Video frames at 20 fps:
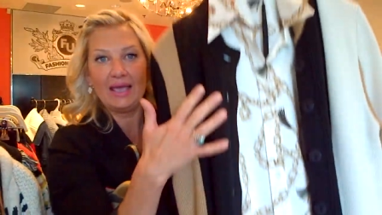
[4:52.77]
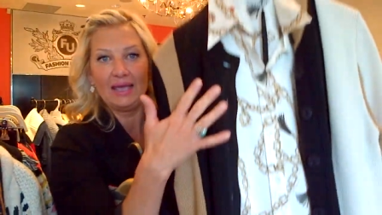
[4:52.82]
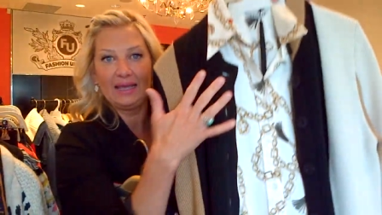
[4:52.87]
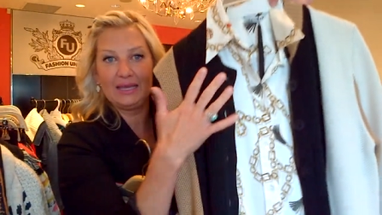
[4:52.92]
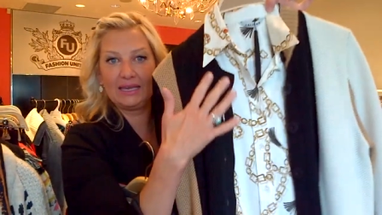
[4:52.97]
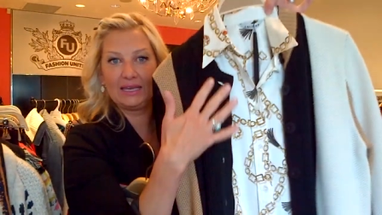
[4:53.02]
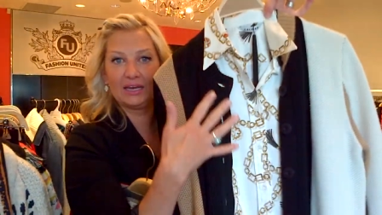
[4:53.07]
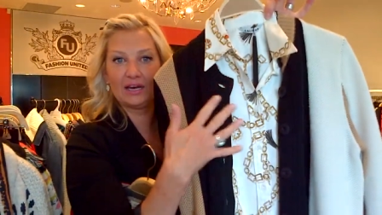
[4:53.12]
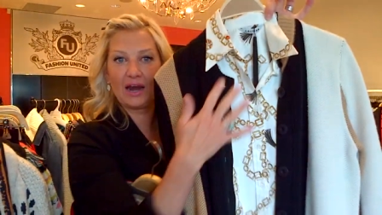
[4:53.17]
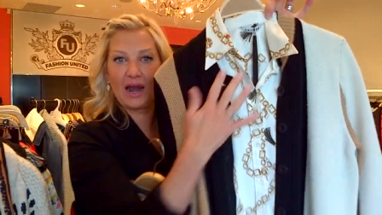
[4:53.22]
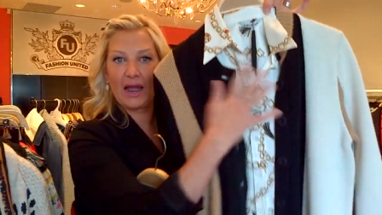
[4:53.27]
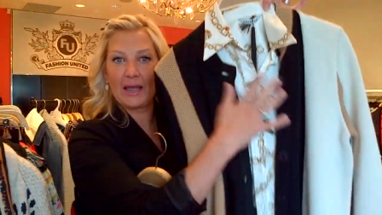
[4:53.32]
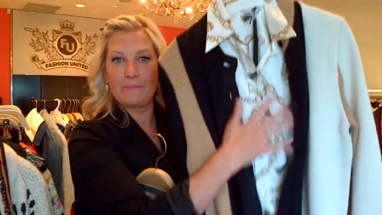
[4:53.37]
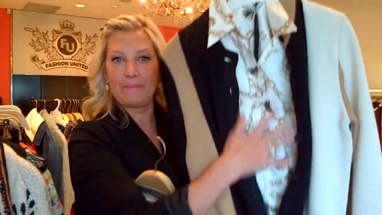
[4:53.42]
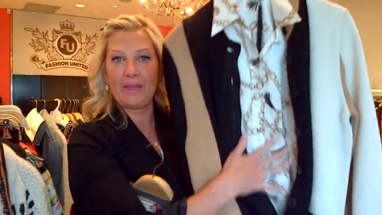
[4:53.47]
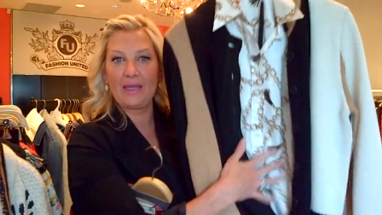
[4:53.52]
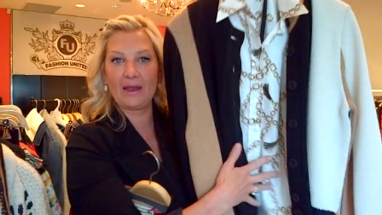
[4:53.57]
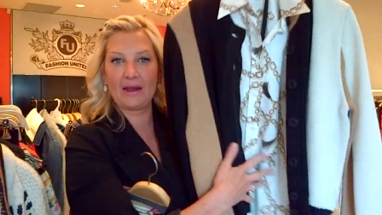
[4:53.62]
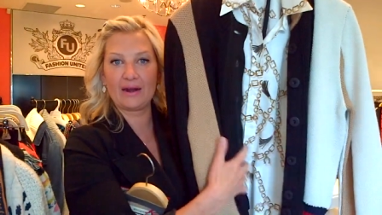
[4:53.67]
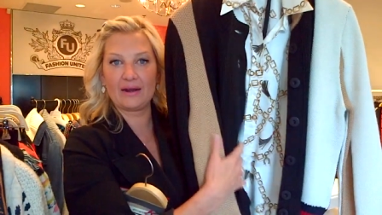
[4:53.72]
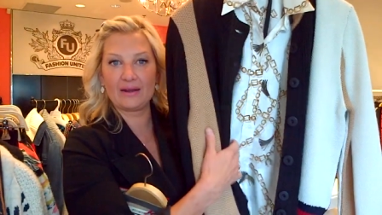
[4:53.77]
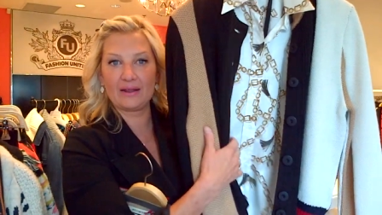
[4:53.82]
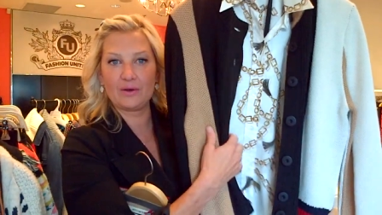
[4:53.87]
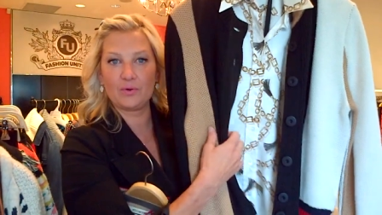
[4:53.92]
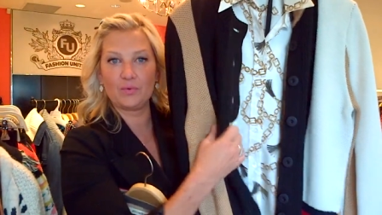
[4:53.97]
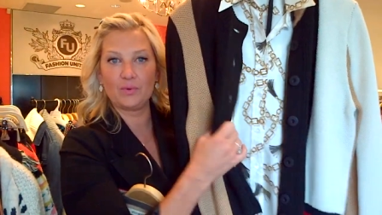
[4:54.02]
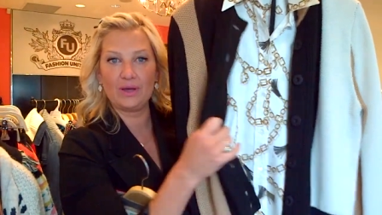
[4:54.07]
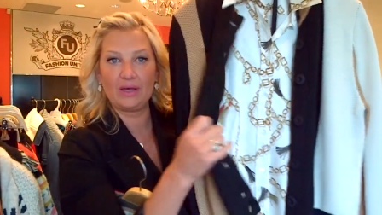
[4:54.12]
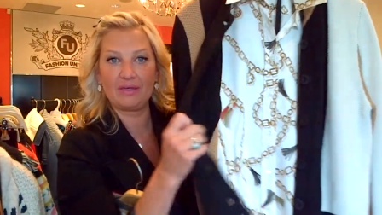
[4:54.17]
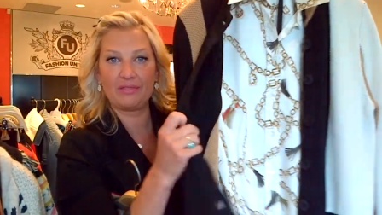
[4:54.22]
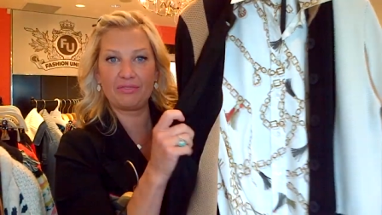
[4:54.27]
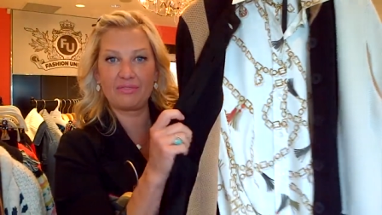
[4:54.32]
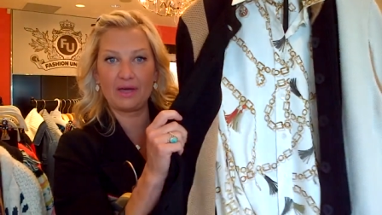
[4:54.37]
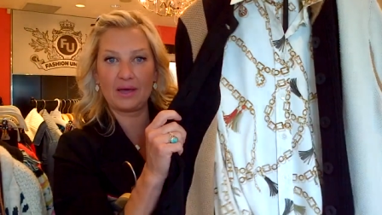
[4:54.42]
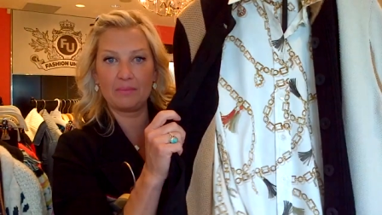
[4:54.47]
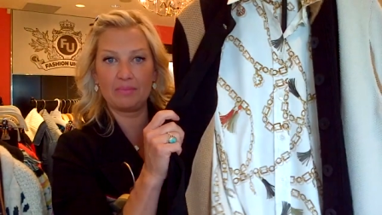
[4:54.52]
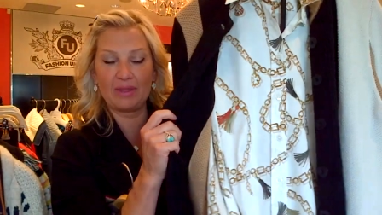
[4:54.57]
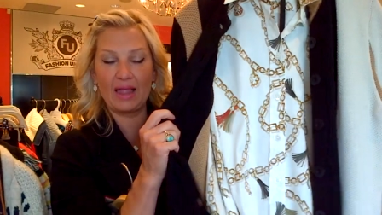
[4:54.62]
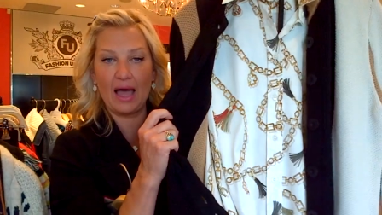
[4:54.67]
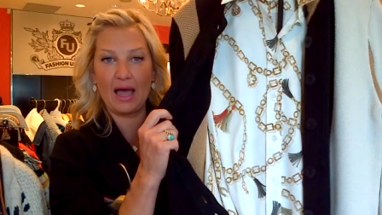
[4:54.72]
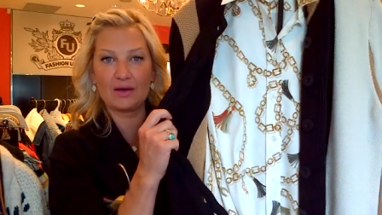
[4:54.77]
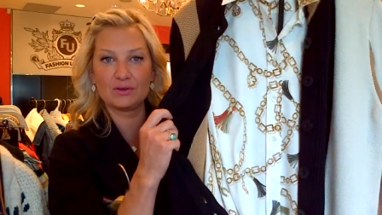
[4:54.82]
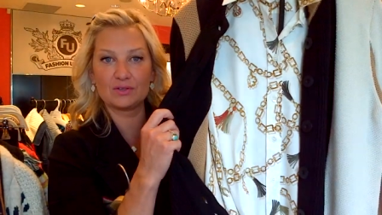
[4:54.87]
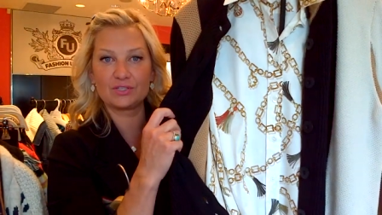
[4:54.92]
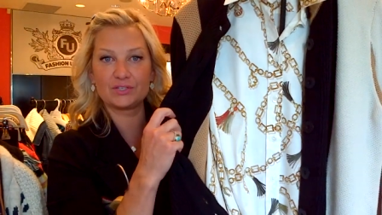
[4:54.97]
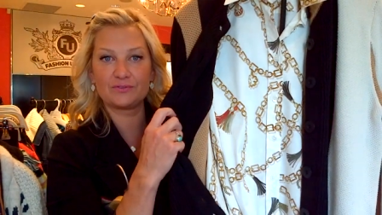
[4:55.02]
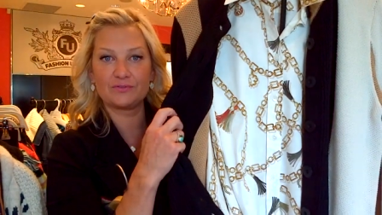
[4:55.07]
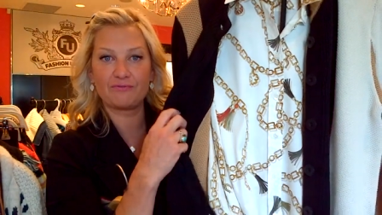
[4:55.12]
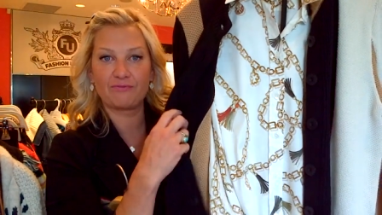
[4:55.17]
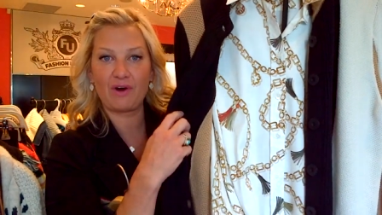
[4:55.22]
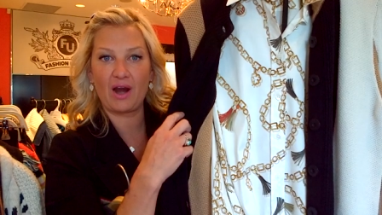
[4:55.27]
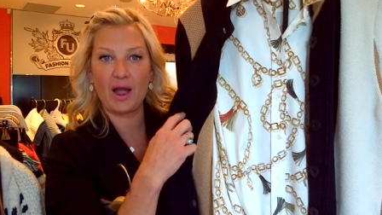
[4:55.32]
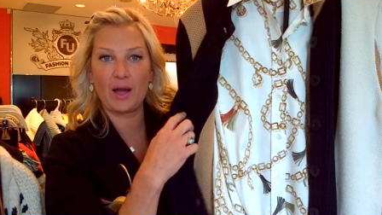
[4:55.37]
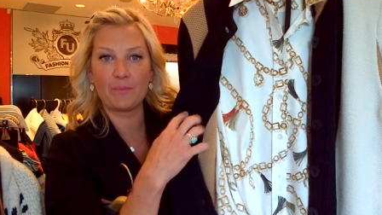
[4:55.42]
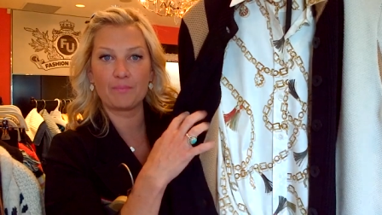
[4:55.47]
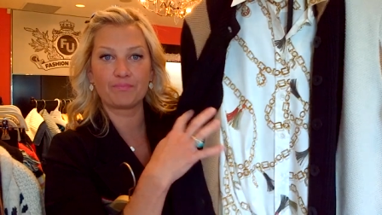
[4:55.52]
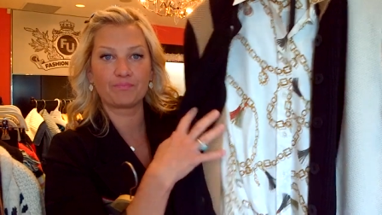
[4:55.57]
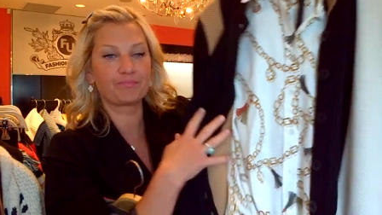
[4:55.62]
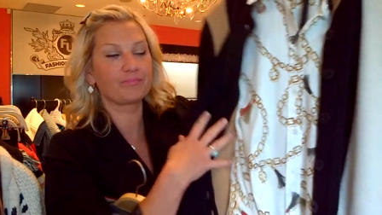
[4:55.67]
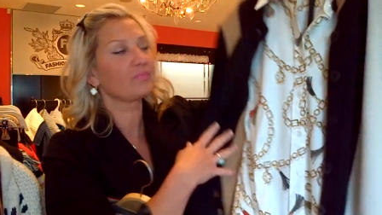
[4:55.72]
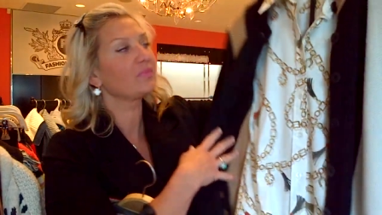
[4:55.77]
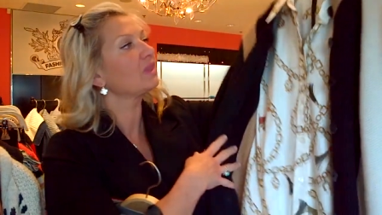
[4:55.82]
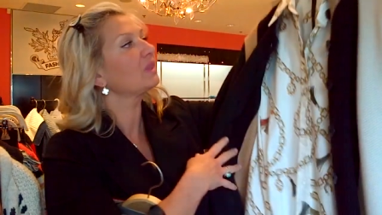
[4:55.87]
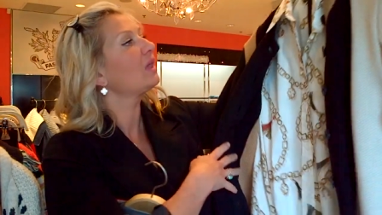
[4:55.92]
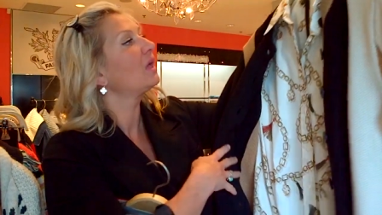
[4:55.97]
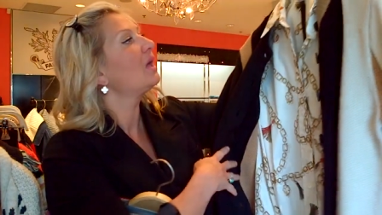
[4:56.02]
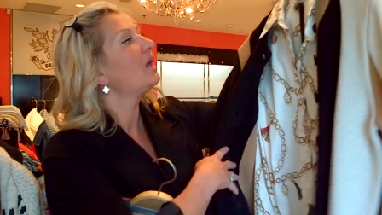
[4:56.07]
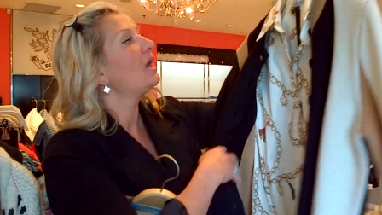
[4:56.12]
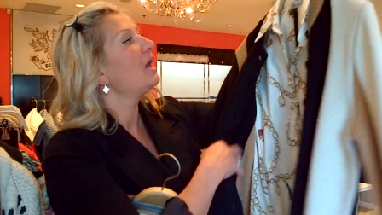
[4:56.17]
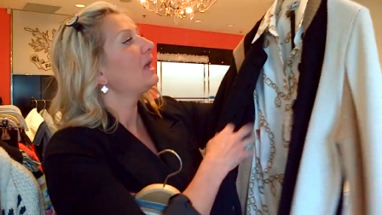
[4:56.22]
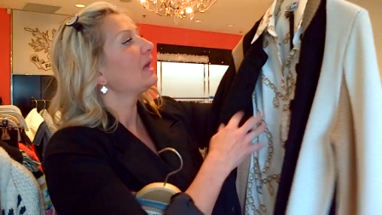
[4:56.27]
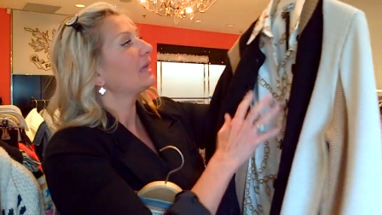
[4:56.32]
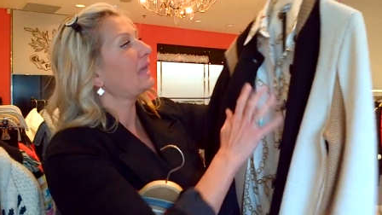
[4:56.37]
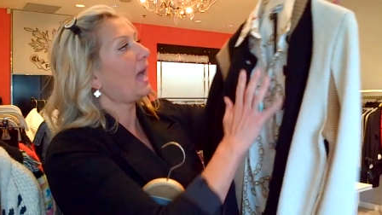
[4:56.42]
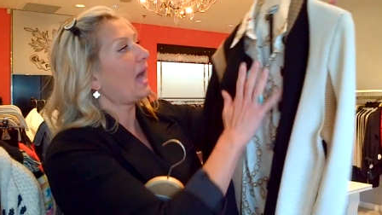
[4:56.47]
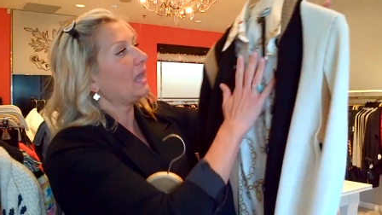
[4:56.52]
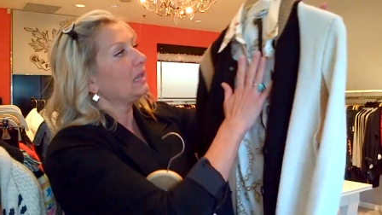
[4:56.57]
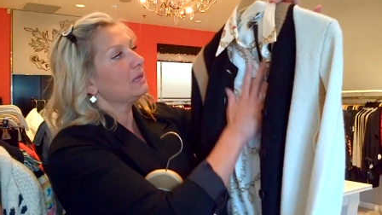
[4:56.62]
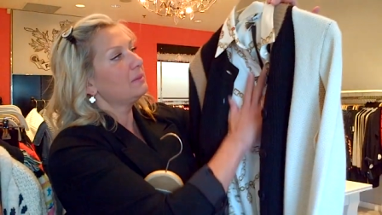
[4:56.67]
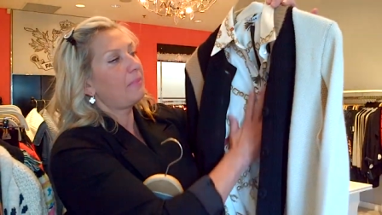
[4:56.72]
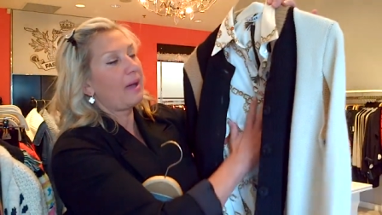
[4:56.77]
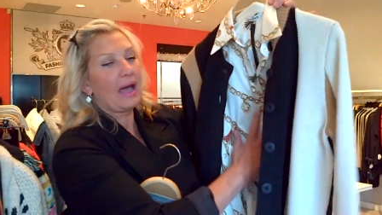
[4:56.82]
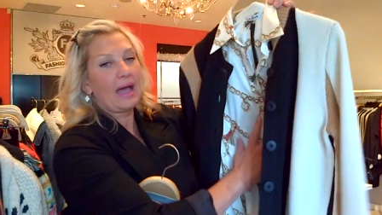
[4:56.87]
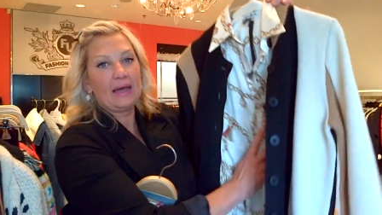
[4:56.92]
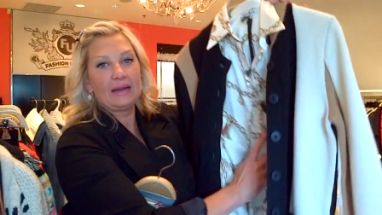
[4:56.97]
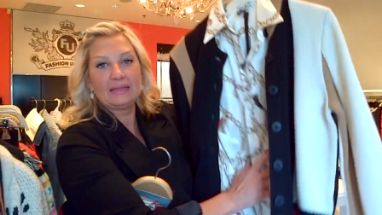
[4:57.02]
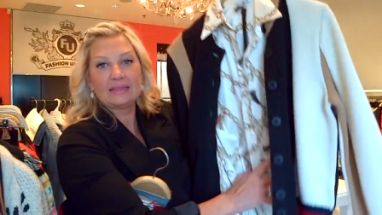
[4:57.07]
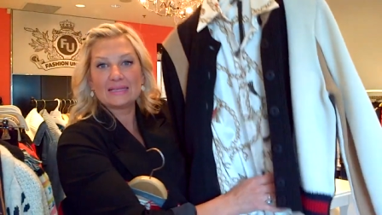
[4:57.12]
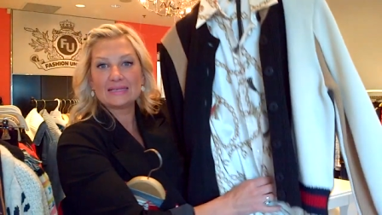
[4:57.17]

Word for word: Here I paired it with a blouse from Caliban.